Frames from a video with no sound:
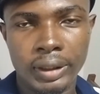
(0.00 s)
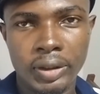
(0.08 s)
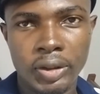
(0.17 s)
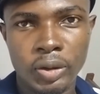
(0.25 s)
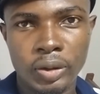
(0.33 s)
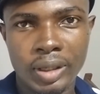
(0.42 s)

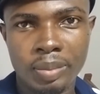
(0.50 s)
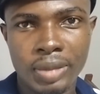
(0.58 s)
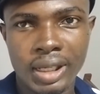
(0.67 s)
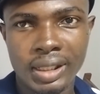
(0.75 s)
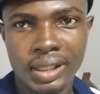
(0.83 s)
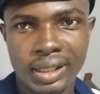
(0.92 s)
Hello, I'm
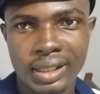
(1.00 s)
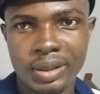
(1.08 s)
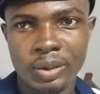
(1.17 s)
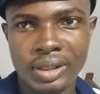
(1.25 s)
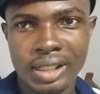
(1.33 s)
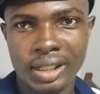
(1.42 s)
back
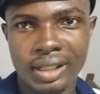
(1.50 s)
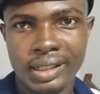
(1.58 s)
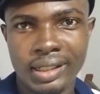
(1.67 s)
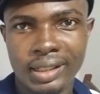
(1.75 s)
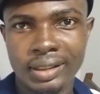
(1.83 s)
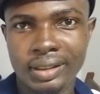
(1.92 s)
again with
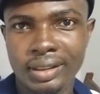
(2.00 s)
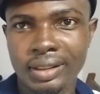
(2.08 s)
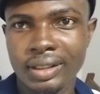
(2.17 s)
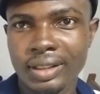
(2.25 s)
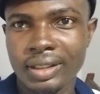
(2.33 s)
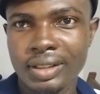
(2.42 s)
another
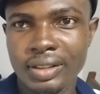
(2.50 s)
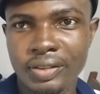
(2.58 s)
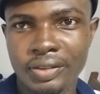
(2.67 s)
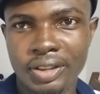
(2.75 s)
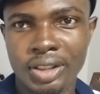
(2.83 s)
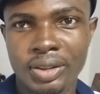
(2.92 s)

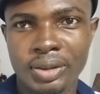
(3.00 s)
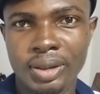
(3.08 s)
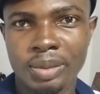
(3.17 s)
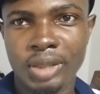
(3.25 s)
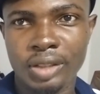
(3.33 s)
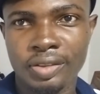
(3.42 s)

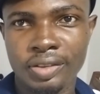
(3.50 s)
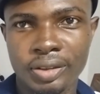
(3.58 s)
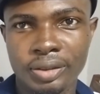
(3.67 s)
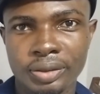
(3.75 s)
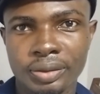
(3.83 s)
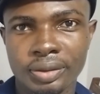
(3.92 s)
video on my
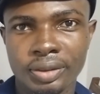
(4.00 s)
phone.